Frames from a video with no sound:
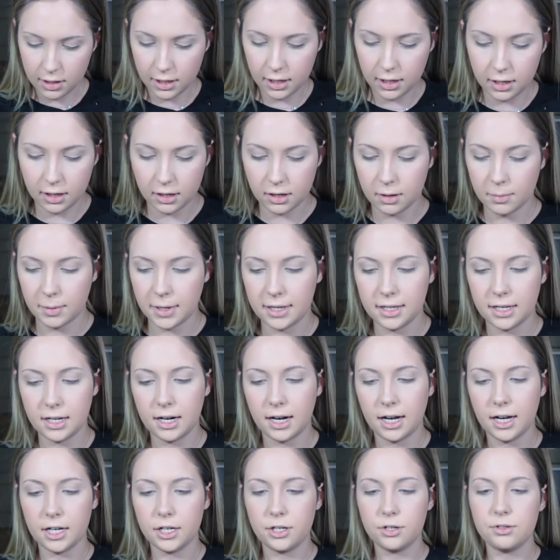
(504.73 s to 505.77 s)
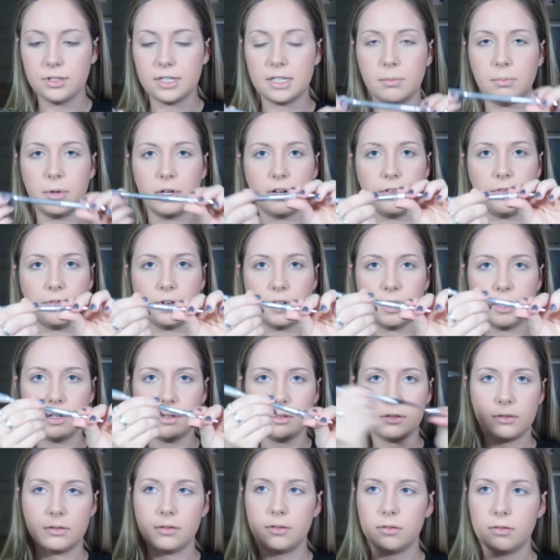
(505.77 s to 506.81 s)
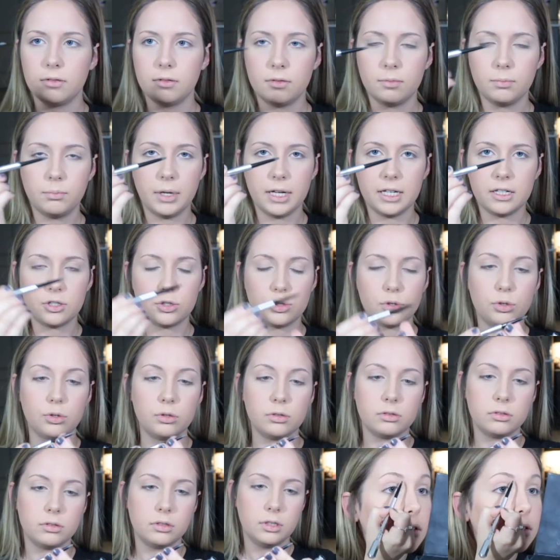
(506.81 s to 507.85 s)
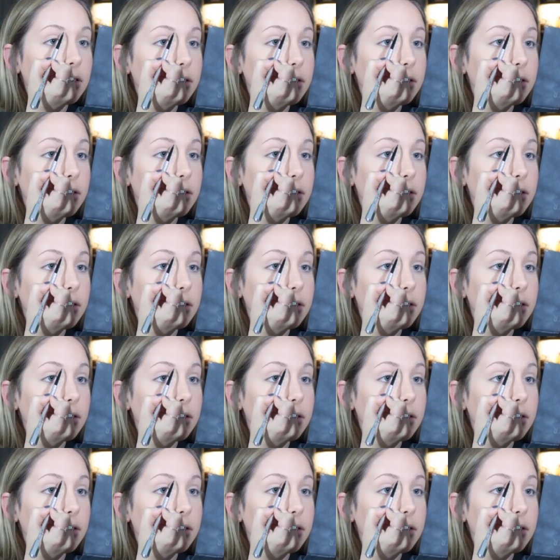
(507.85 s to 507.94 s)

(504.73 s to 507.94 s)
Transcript: And then I use the Benefit pencil.